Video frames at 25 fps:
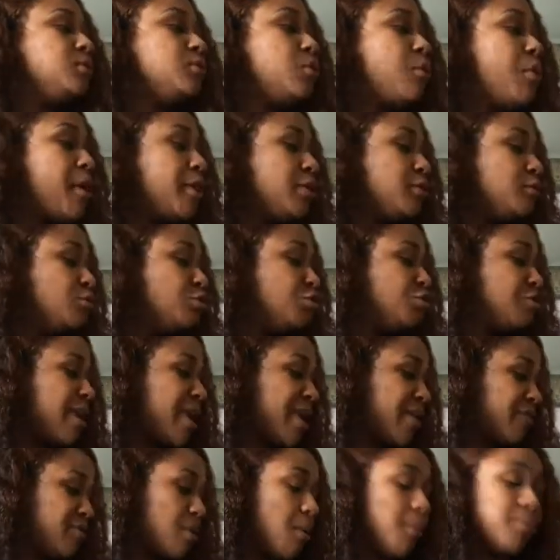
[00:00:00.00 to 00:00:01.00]
Were you
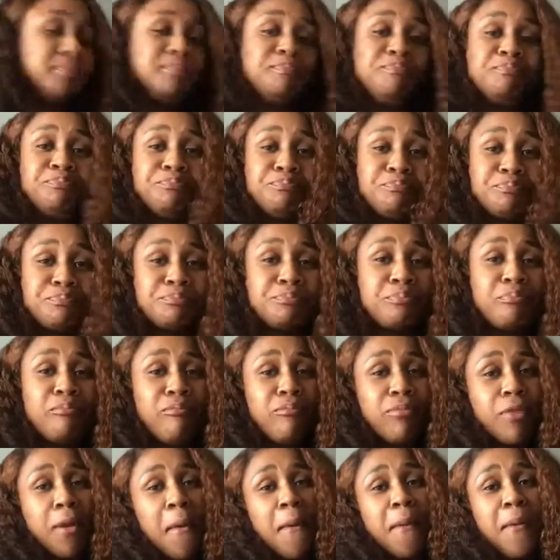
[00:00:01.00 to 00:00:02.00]
drafted?
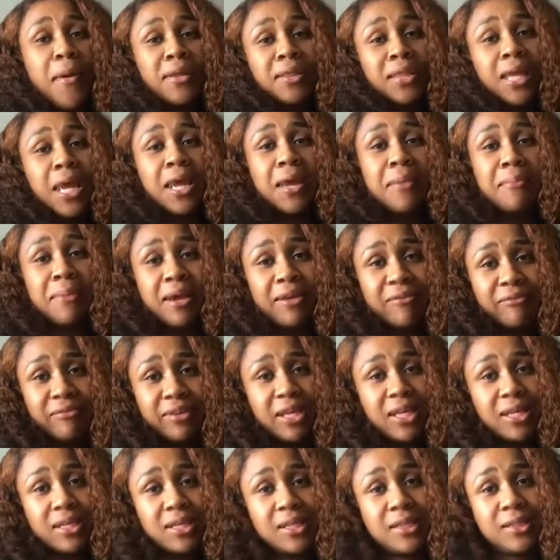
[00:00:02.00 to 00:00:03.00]
Well, think about it.
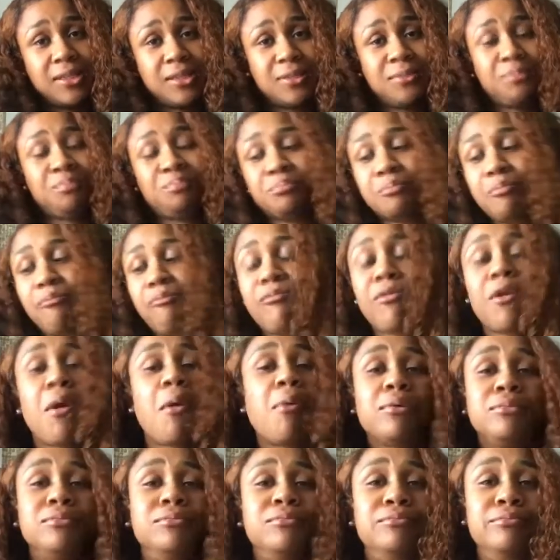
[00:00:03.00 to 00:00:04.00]
Vietnam.
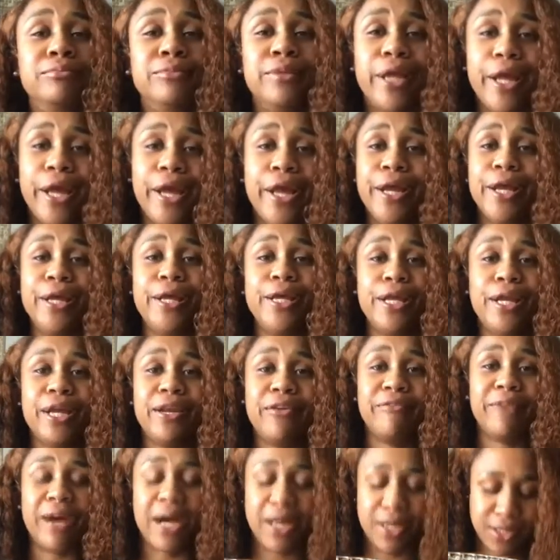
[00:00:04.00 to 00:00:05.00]
He
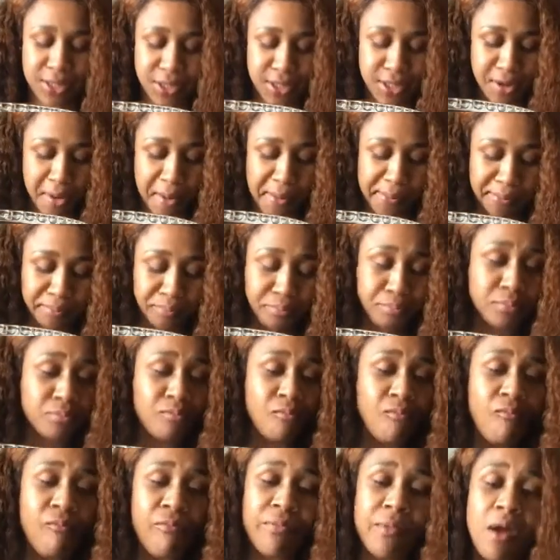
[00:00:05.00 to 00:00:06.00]
didn't volunteer.
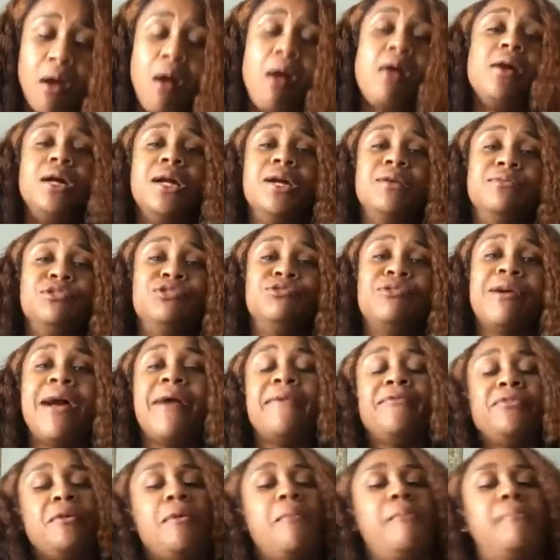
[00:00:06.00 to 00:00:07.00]
He was
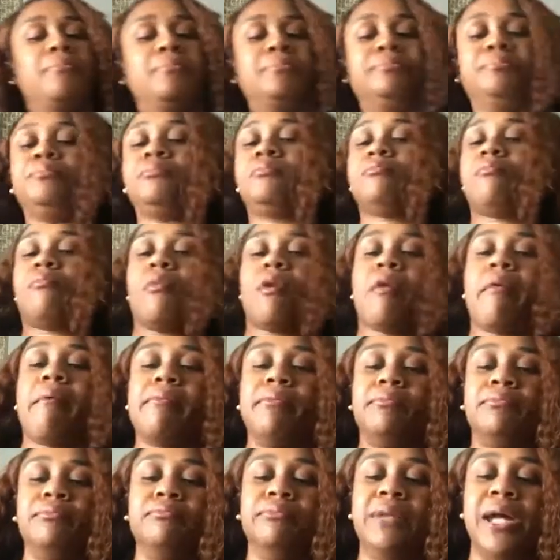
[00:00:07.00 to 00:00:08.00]
drafted.
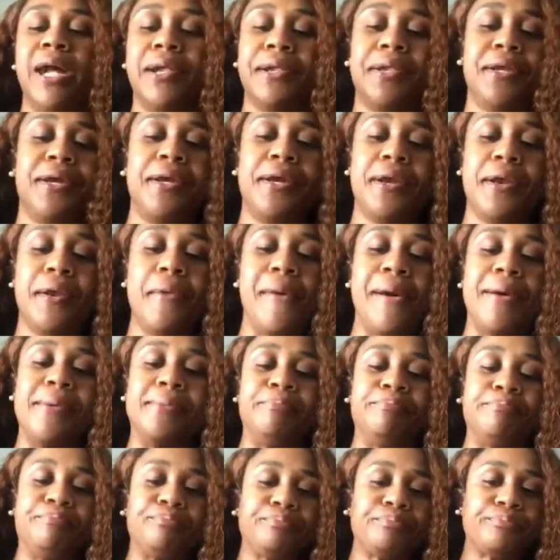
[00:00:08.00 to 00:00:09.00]
Back then, anyway.
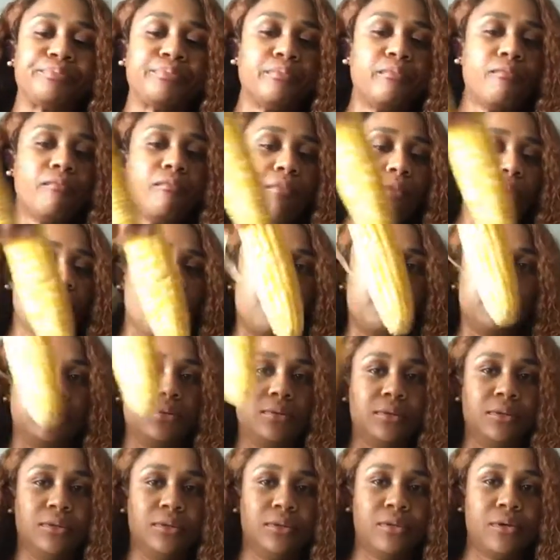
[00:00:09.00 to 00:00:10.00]

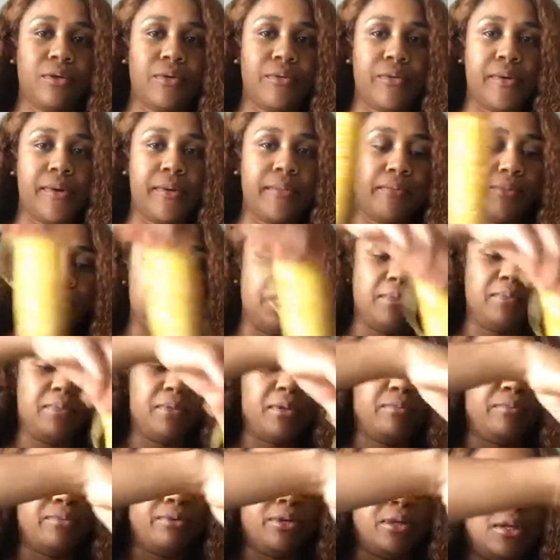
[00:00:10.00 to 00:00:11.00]
Just corn.
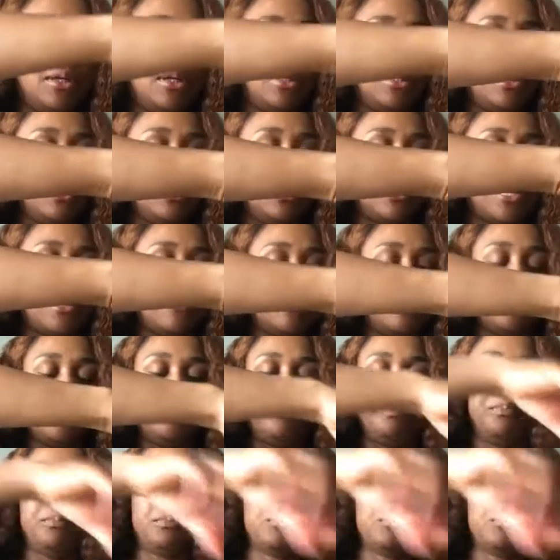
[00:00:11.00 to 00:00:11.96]
Put this in the sauce.